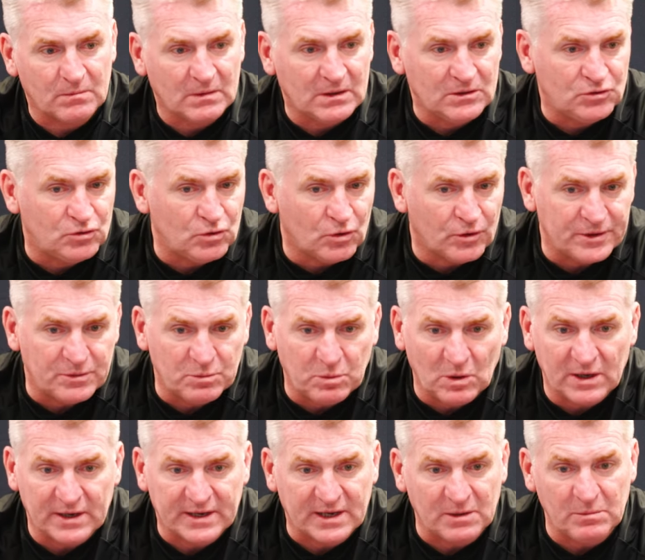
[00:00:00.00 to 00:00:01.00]
enjoyed
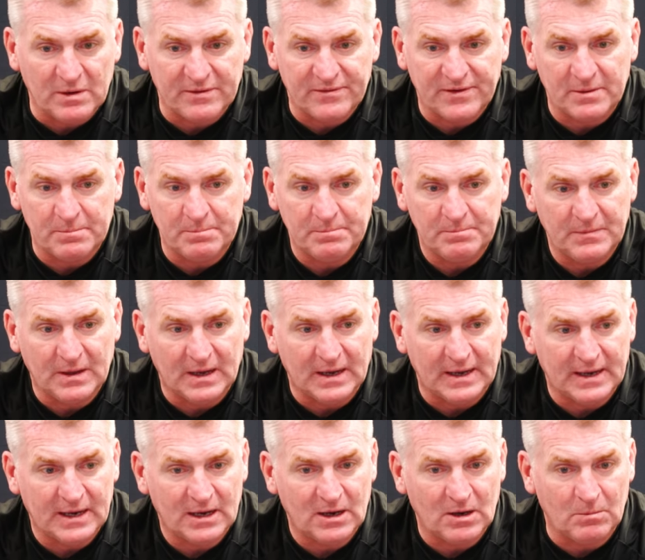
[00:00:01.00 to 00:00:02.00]
working with him.
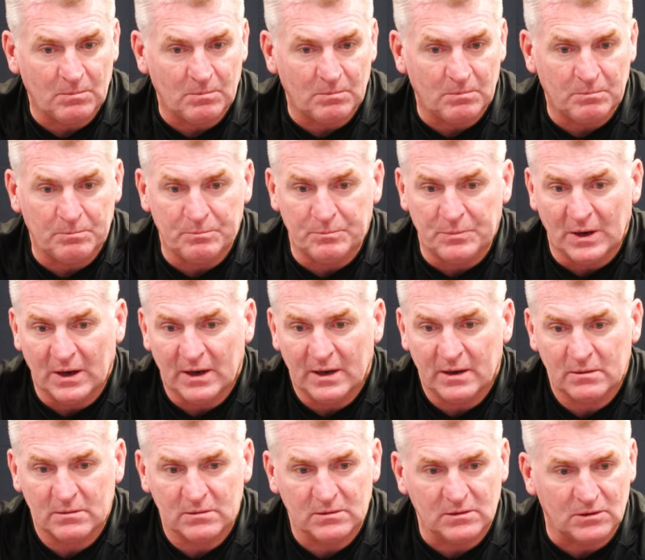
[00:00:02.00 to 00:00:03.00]
Um,
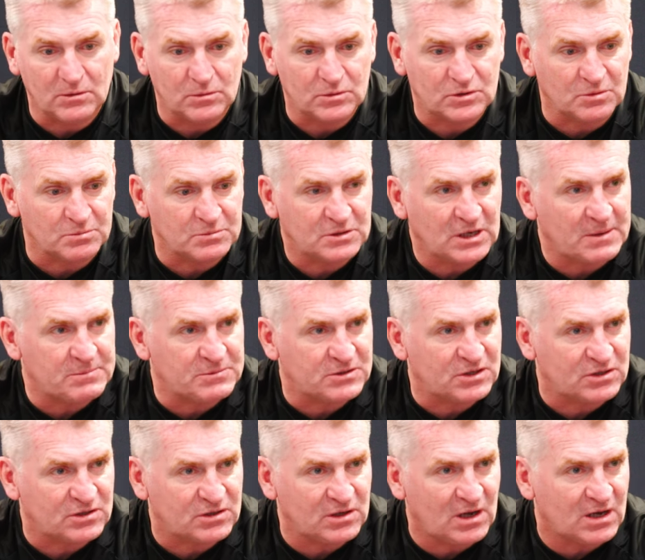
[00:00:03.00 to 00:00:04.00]
but, you know, sometimes
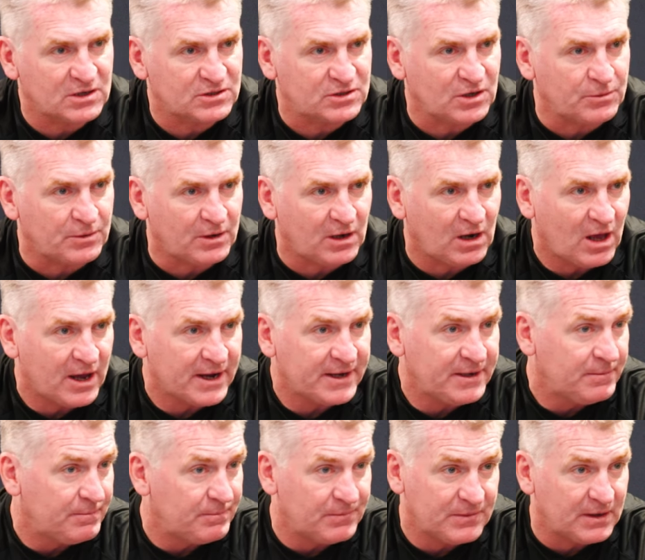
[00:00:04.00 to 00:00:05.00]
the stars don't
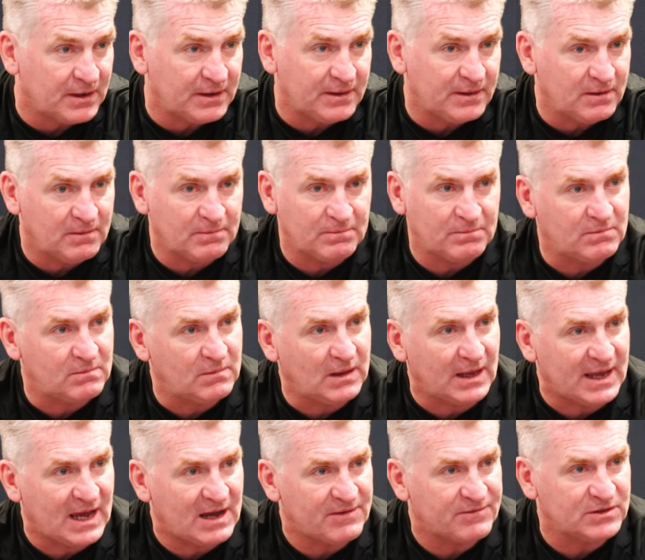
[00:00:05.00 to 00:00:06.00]
align and
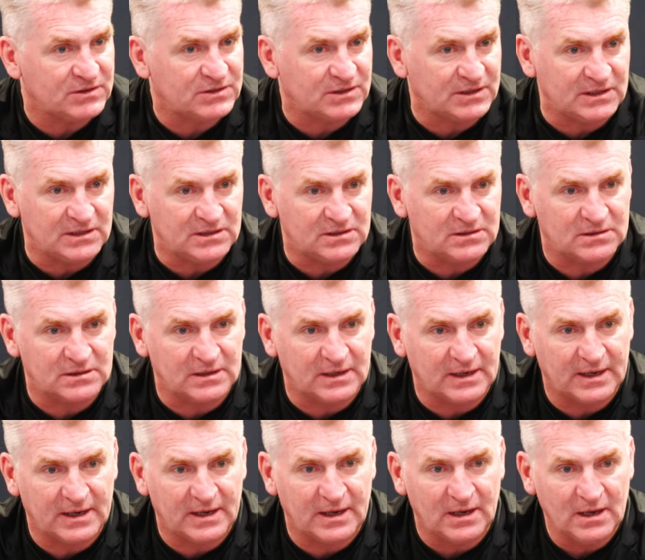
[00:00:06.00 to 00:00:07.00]
they haven't. And he's,
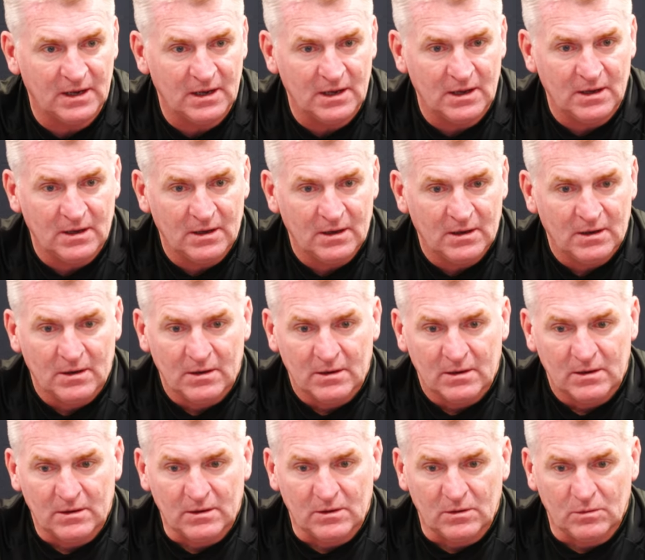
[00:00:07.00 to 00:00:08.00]
uh,
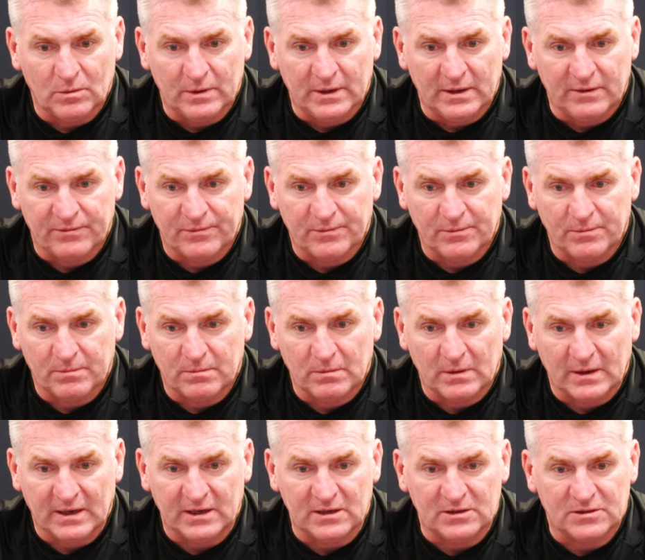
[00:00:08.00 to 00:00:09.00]
you know, we've
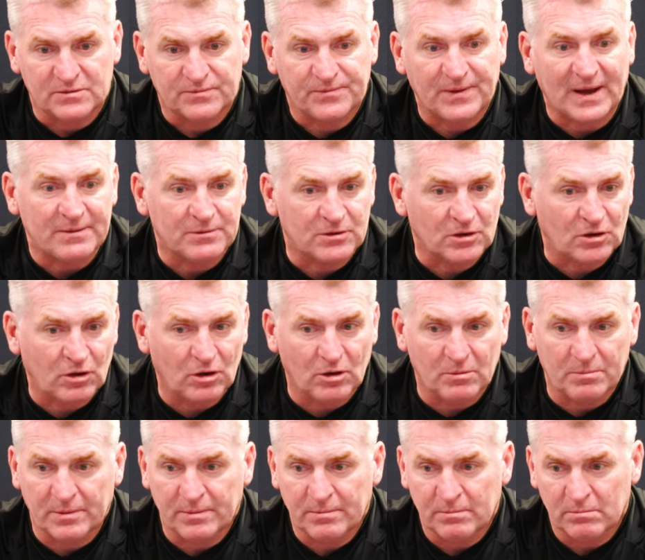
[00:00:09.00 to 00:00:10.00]
he's found a
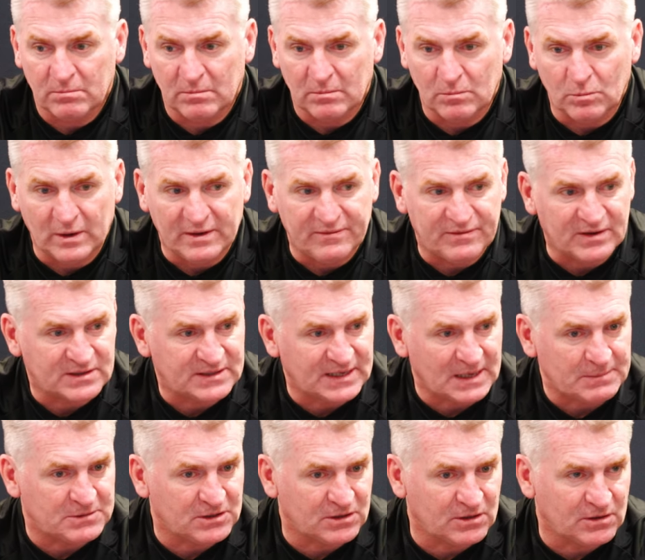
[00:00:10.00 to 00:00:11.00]
club. We've
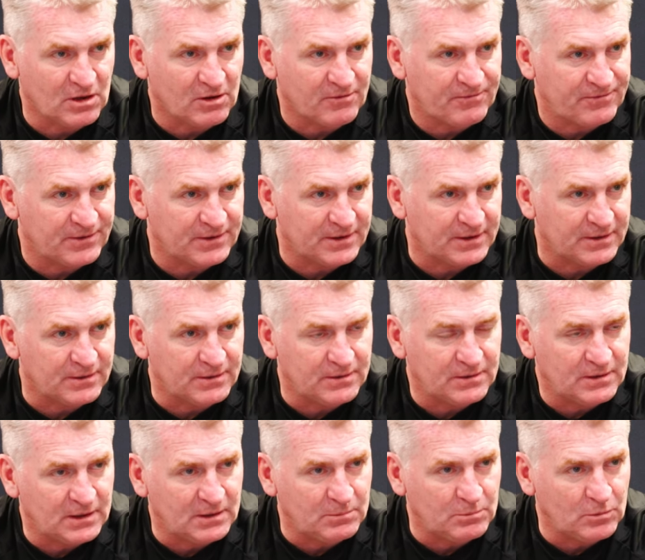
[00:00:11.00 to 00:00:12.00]
accepted an offer and
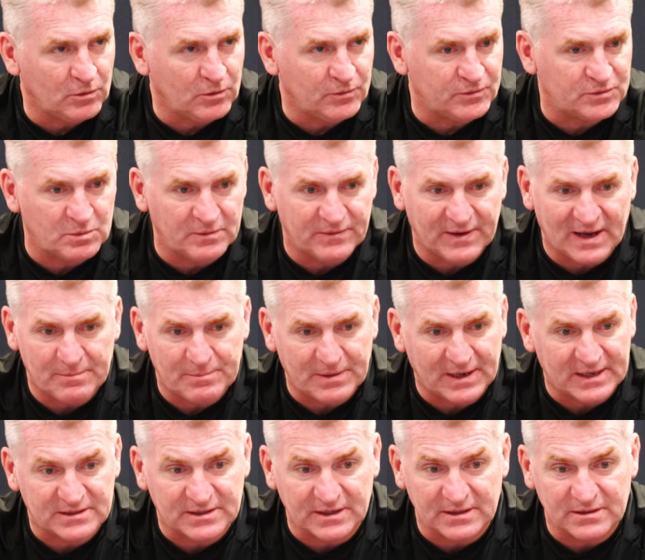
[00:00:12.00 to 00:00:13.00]
he moves with our
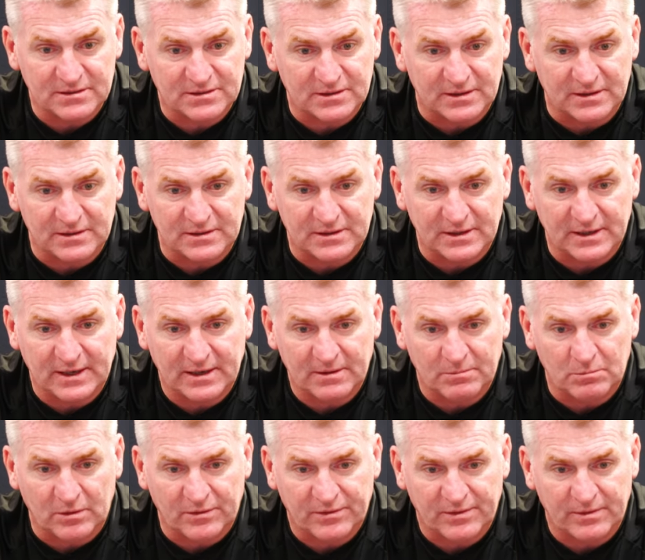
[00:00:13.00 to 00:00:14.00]
blessings and
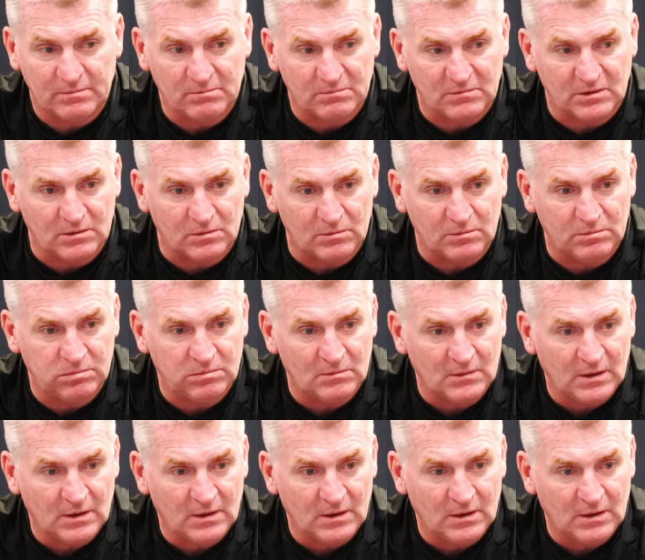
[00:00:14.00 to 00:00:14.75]
um, with, you know,